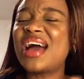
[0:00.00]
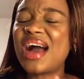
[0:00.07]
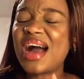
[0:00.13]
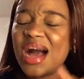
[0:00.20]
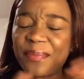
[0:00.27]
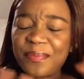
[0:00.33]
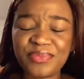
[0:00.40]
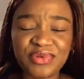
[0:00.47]

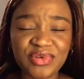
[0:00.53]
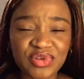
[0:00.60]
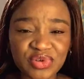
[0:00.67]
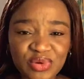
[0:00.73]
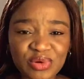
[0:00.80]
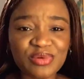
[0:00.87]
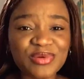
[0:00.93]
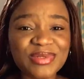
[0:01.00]

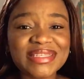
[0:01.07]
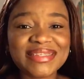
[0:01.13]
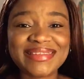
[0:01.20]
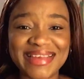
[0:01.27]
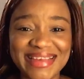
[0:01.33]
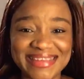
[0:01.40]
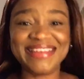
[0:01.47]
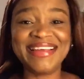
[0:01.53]
absolute
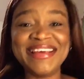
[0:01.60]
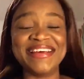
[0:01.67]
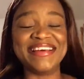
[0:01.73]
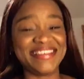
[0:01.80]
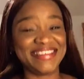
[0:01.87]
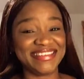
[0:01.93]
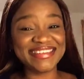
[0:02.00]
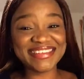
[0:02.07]

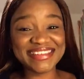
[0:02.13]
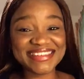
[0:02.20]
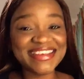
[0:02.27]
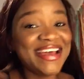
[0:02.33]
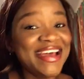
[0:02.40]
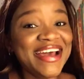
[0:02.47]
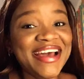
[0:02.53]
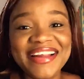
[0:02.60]
sense.
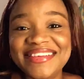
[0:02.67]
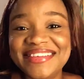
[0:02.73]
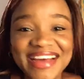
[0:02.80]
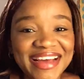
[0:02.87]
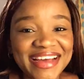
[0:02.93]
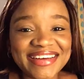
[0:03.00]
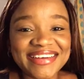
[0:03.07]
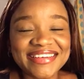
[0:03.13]

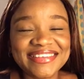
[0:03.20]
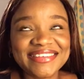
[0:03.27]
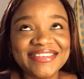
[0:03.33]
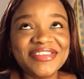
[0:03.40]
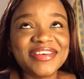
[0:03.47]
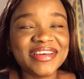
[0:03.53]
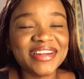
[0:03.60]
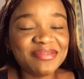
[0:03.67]
Like,
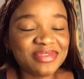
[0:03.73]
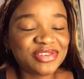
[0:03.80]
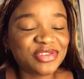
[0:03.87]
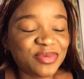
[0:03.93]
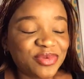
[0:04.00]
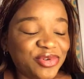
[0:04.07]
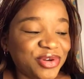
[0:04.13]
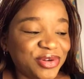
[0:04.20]
okay, let me
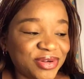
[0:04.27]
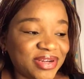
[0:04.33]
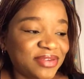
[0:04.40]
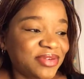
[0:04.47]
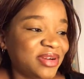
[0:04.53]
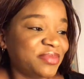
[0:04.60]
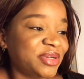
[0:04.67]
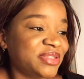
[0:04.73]
stop going on and
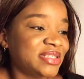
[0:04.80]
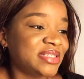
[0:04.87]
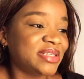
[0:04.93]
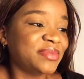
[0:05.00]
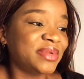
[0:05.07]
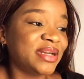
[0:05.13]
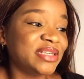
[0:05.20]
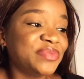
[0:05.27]
on about these
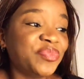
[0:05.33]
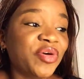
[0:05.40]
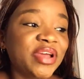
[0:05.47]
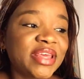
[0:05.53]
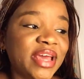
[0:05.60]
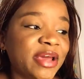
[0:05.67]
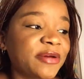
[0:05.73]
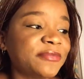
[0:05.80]
seminars. But
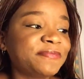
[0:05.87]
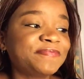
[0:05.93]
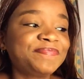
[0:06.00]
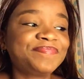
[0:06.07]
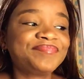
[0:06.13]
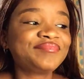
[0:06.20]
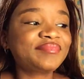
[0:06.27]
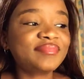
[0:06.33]
yeah,
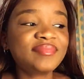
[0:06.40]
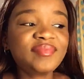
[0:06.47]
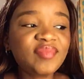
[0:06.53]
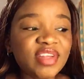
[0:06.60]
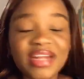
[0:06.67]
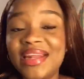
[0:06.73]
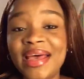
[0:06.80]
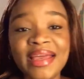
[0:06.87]

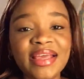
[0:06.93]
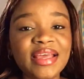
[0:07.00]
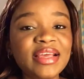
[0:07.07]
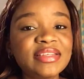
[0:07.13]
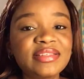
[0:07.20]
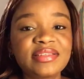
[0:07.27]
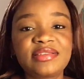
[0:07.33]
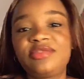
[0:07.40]
like,
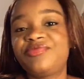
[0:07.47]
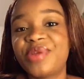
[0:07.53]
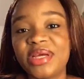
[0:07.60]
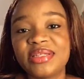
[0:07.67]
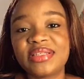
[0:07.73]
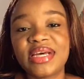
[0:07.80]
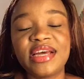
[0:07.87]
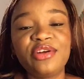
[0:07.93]
it's
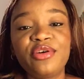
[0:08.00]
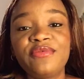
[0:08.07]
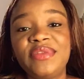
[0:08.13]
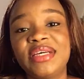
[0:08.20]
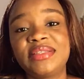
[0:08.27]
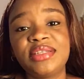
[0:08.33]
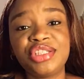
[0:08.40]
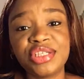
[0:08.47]
great. I love
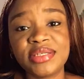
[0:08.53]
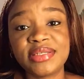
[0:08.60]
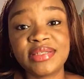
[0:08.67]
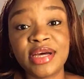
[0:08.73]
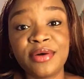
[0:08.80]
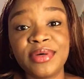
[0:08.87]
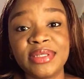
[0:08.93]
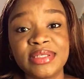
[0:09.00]
their teaching
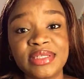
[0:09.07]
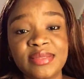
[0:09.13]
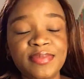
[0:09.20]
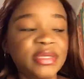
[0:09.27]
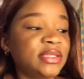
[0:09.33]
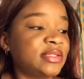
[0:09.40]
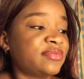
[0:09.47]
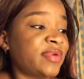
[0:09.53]
style in this
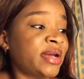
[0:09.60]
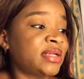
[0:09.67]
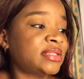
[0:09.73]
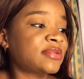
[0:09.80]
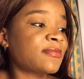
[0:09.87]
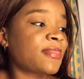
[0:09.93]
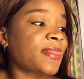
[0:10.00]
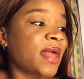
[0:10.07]
place, right?
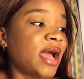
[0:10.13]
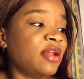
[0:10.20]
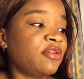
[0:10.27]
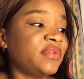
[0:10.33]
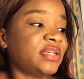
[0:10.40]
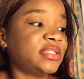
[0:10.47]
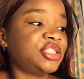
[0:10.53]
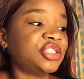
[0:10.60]
I love
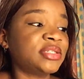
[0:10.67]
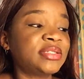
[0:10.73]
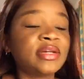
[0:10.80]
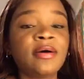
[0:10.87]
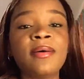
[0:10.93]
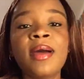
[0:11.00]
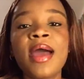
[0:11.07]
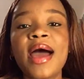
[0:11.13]
their teaching
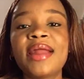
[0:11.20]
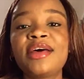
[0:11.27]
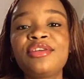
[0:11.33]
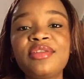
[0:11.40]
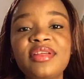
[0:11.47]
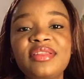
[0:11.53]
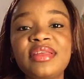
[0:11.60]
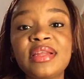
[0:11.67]
style. And
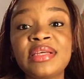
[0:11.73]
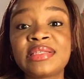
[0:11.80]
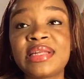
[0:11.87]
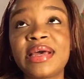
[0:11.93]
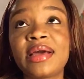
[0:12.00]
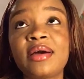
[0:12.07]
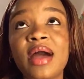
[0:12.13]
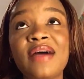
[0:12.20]
another thing is,
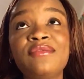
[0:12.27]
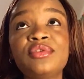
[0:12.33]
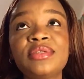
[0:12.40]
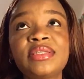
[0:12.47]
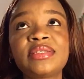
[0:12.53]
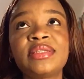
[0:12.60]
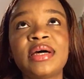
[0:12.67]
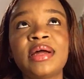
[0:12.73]
like, I've
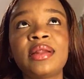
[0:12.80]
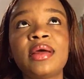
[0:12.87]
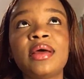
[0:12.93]
noticed that